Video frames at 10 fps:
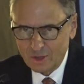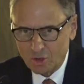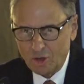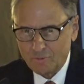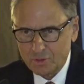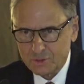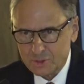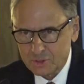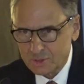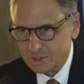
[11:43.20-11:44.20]

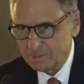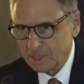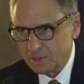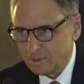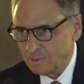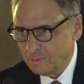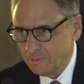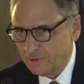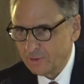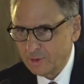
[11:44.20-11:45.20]
conferences, he made a
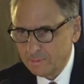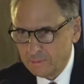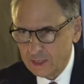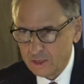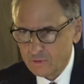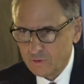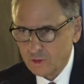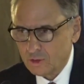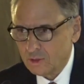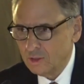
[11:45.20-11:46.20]
very
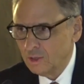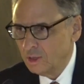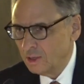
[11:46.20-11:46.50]
meaningful